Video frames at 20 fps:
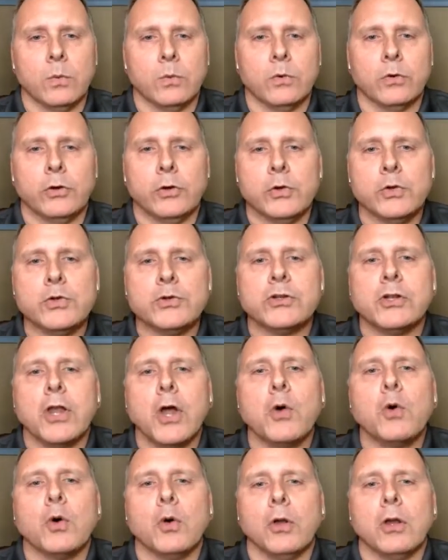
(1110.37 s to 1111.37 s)
use
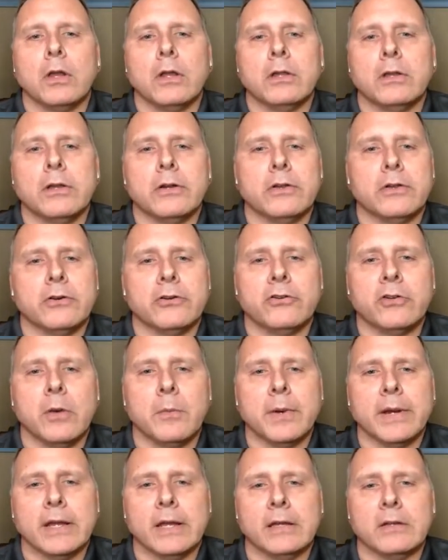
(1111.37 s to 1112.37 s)
local. There's so
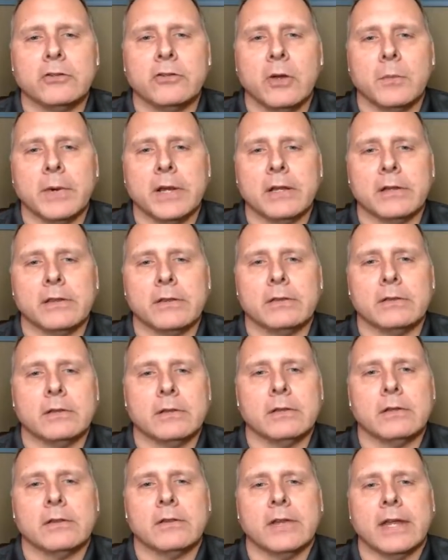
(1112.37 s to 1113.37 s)
many
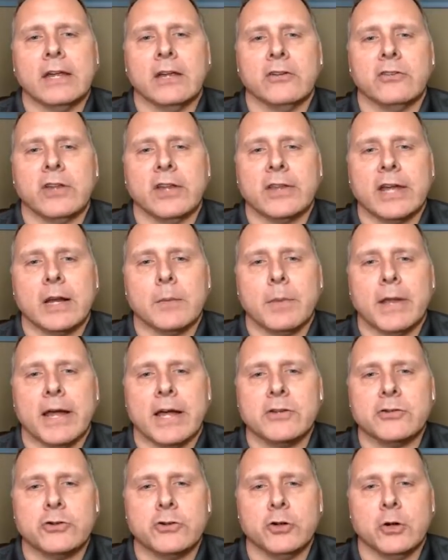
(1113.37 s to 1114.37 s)
things that
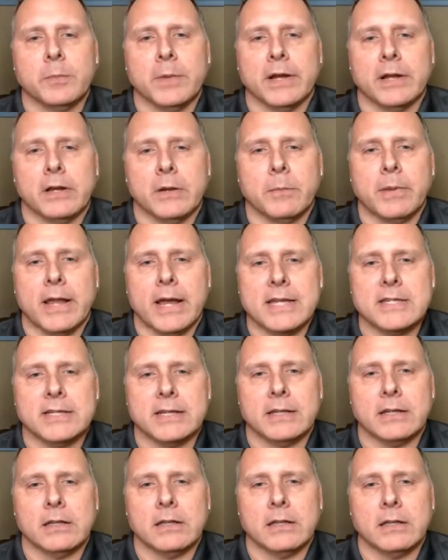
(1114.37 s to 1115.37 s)
applies to, but it applies
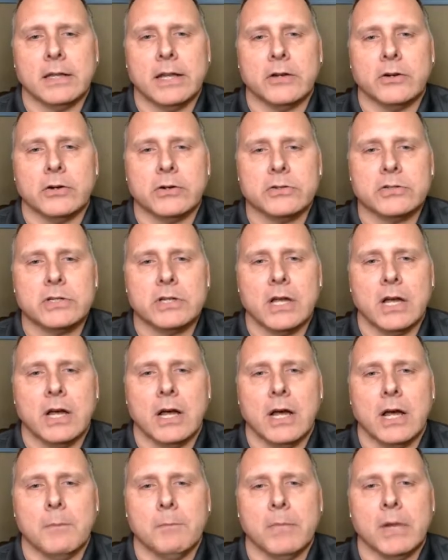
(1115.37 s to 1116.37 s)
in lenders.
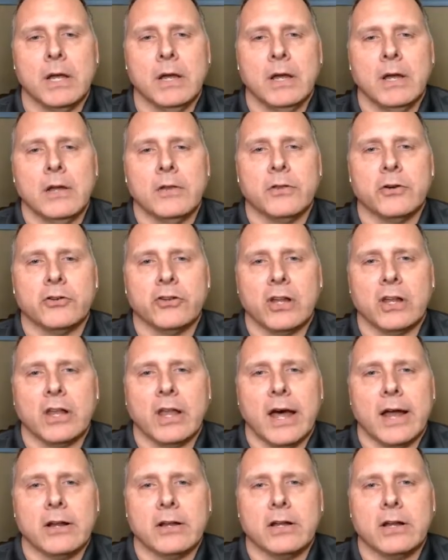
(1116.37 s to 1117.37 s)
There's a
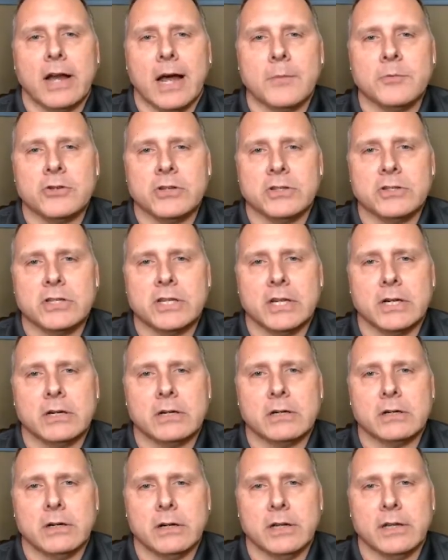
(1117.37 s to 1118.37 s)
lot of good options
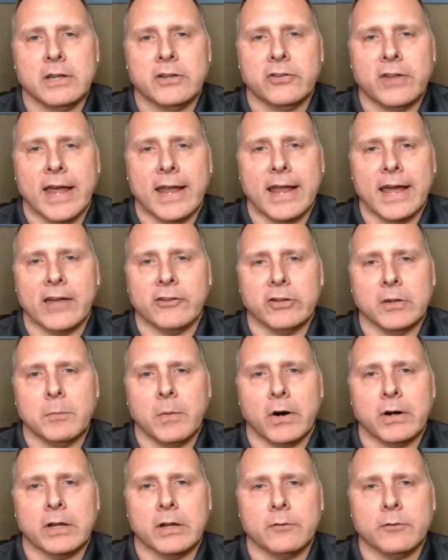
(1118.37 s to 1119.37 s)
here in this Tallahassee
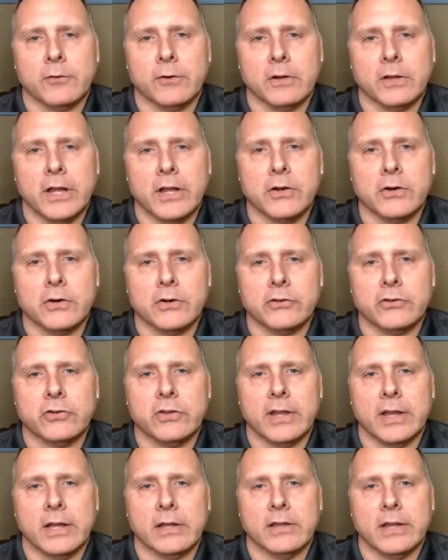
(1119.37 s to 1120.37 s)
market for lenders
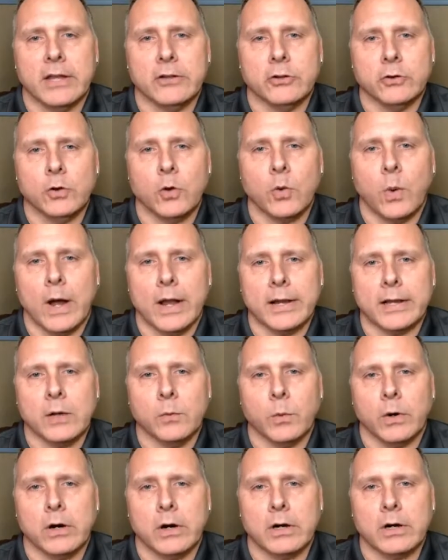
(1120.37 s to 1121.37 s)
that do quality
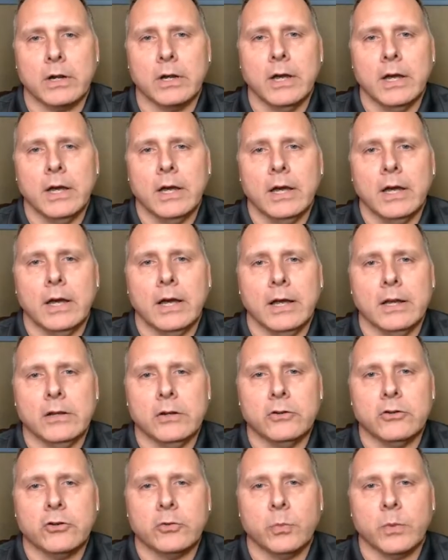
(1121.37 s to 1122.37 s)
work, and
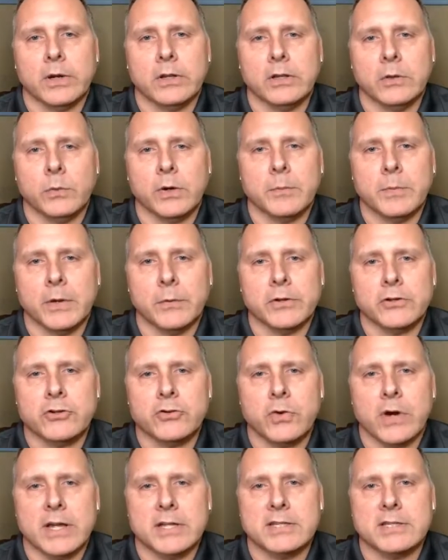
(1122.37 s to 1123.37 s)
you want to be able to
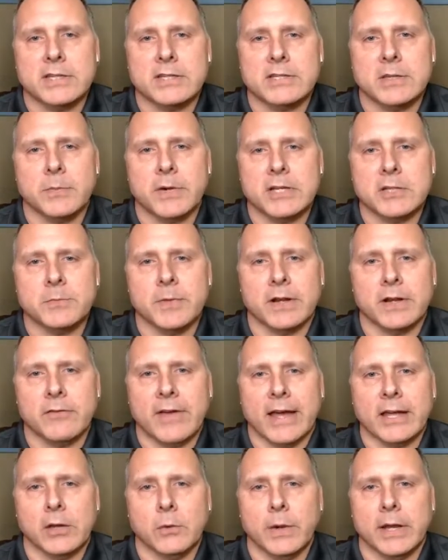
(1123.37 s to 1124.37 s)
trust that somebody's been
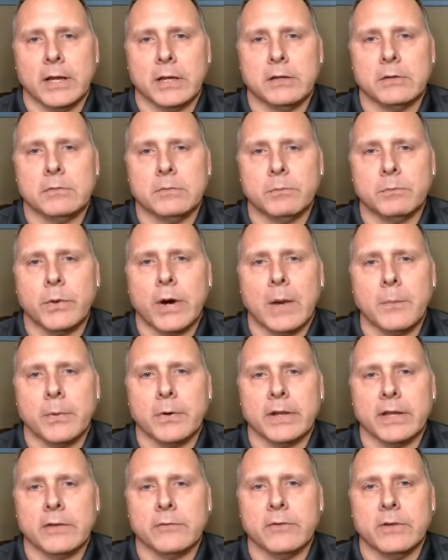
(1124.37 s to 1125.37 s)
evaluated
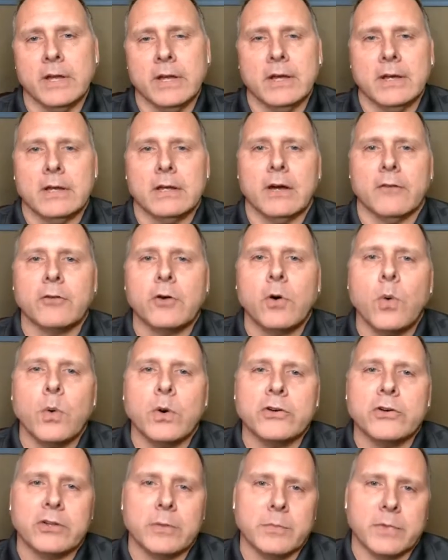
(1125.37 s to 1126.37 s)
properly. If of
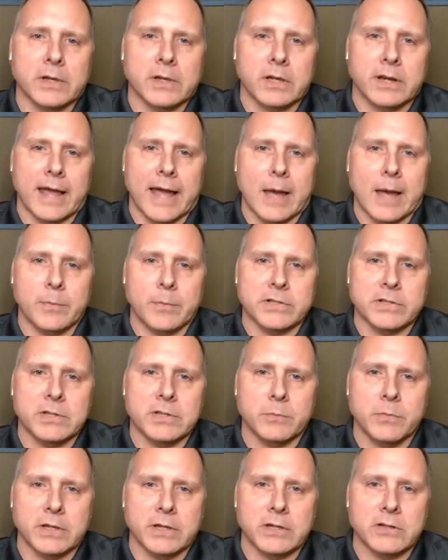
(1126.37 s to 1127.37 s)
course something could happen,
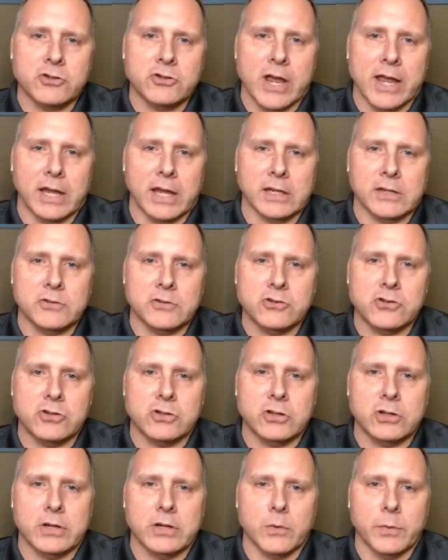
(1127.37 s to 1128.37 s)
something could change.
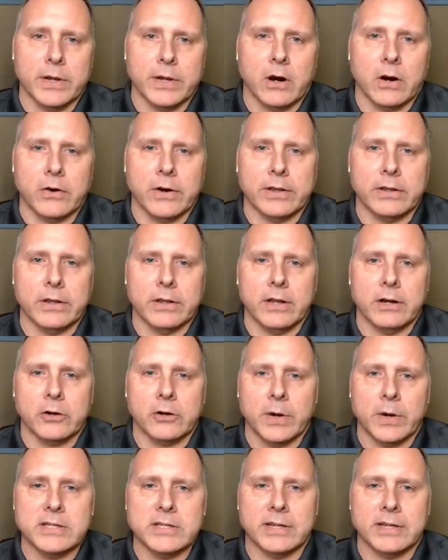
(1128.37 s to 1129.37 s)
We are in a
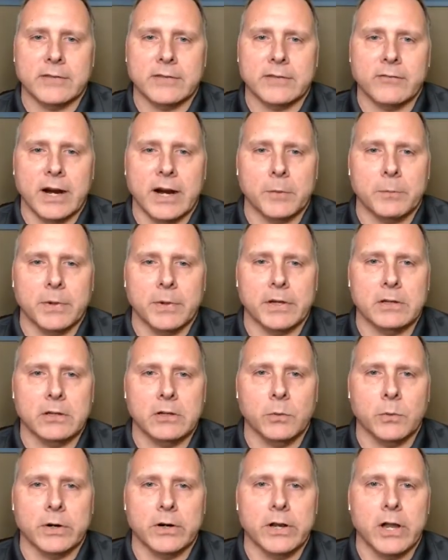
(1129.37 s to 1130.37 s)
crazy environment, but
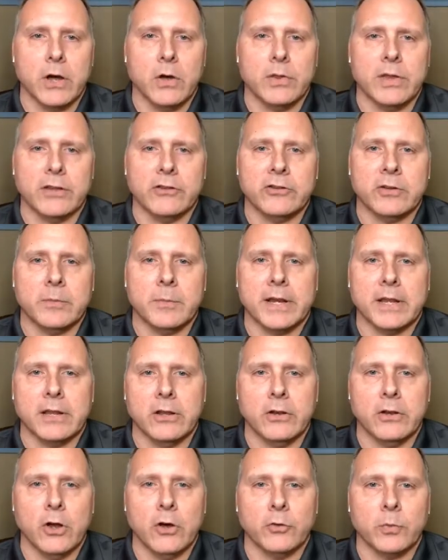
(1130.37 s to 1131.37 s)
you want to know that somebody
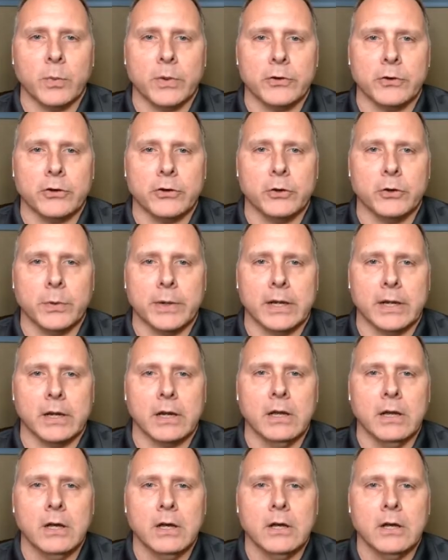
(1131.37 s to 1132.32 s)
that knows what they're doing,